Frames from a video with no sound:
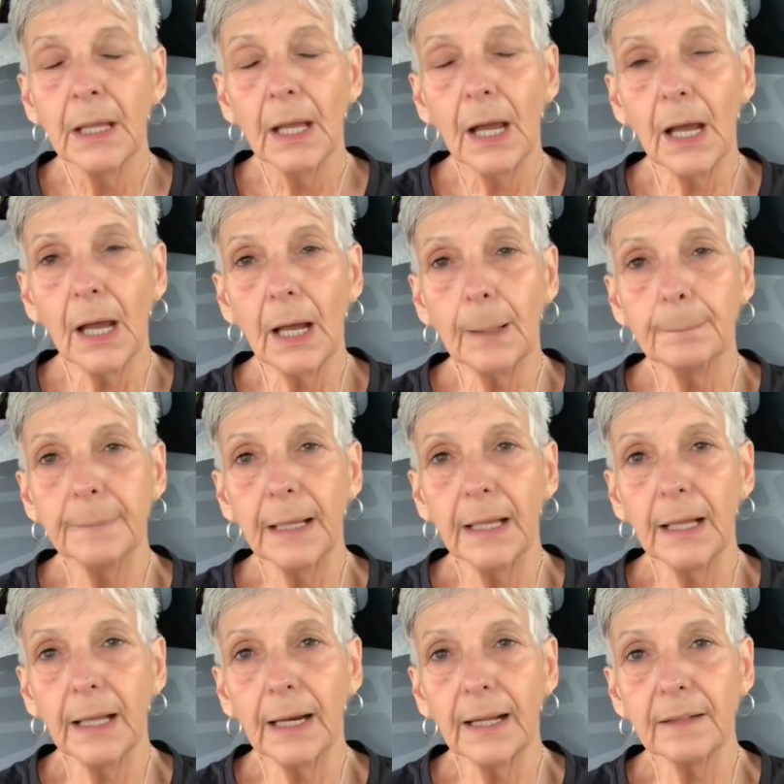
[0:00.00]

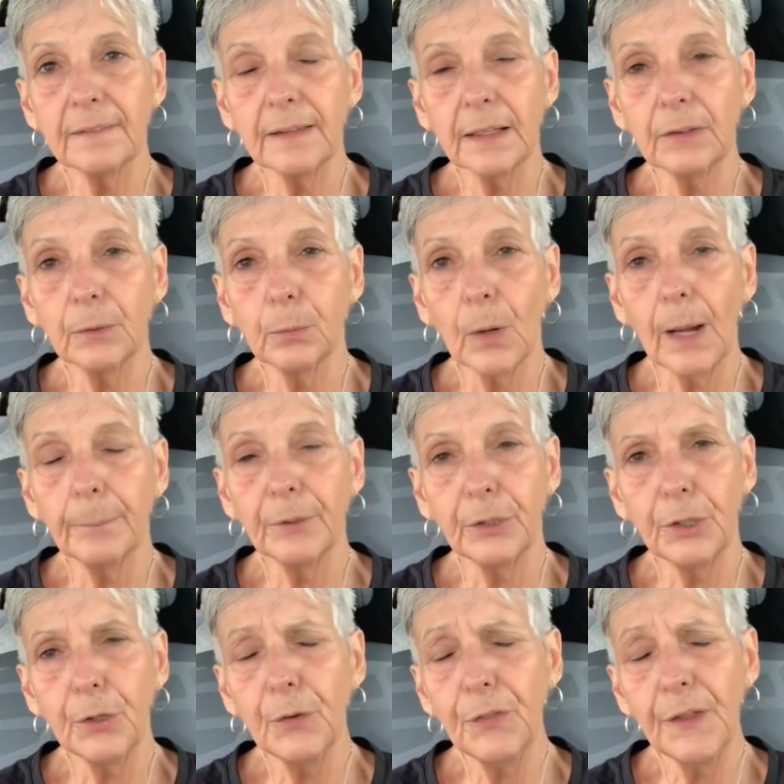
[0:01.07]
And I said to Robert,
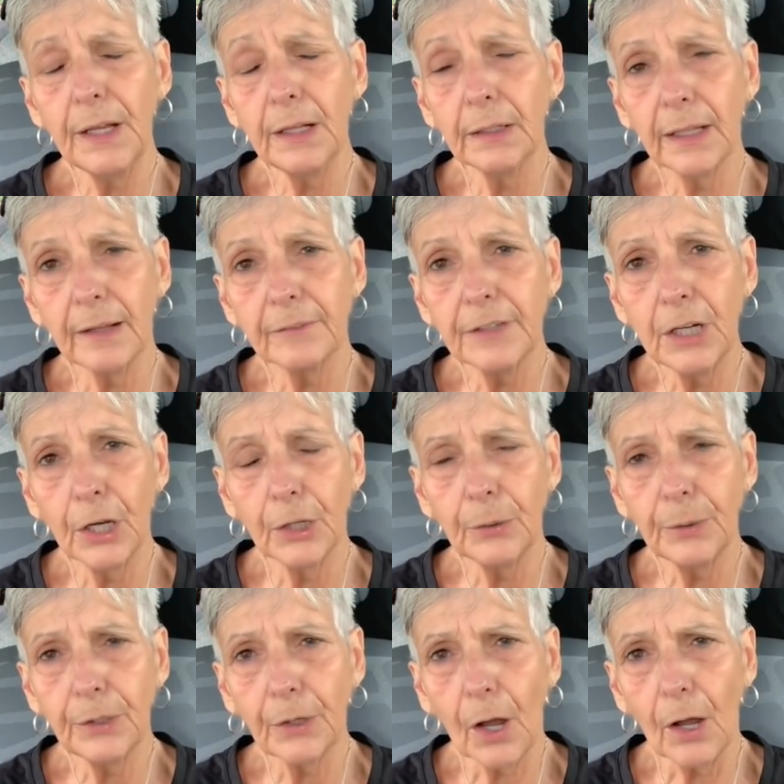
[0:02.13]
do you think
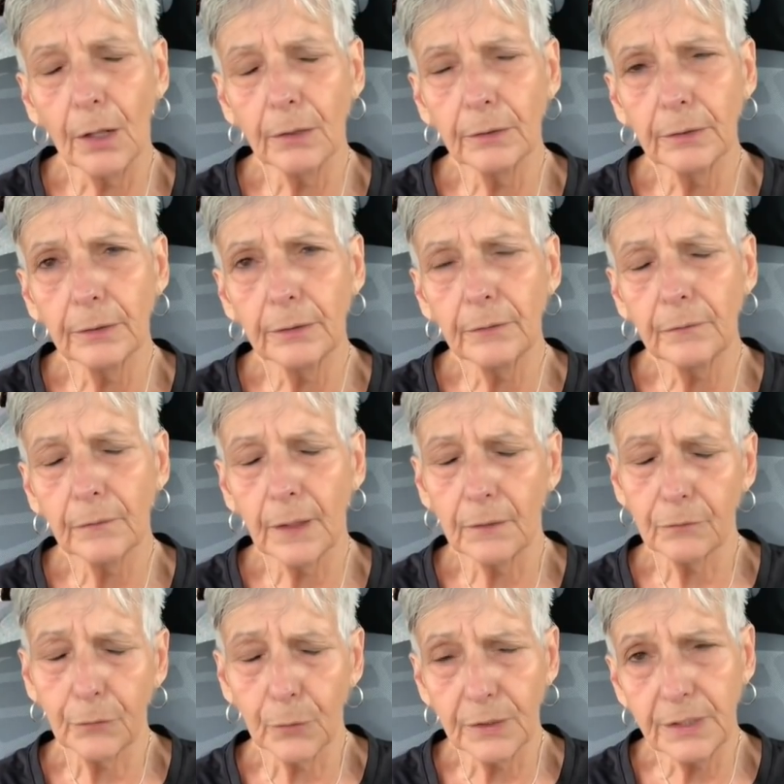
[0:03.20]
$1,100
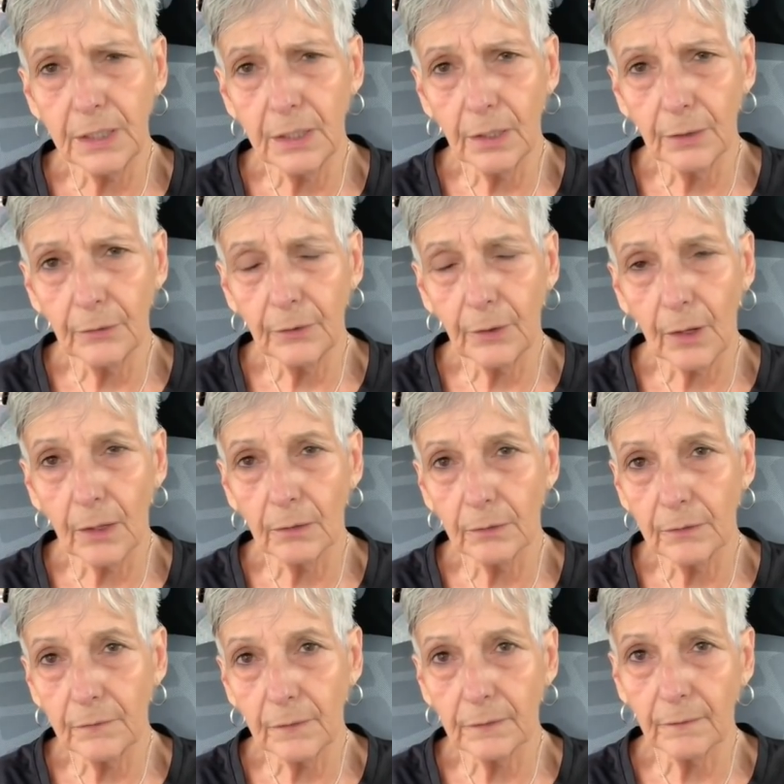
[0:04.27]
and
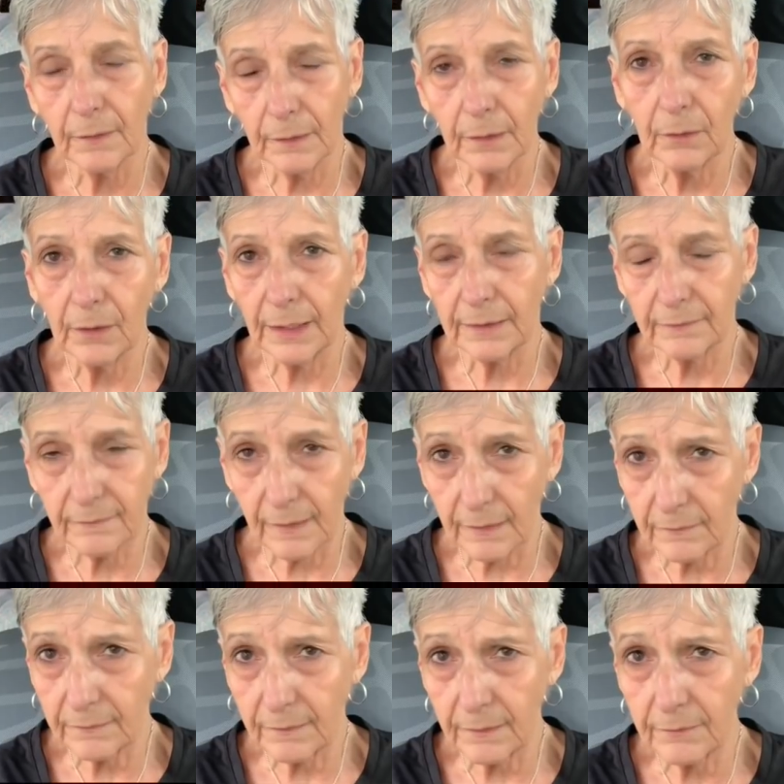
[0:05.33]
$1,400 is a little
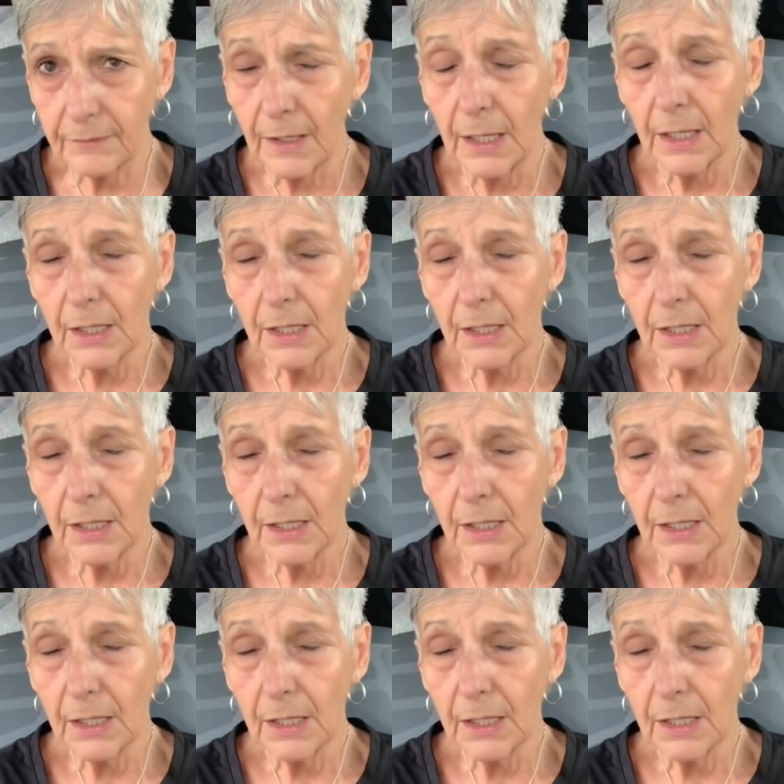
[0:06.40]
excessive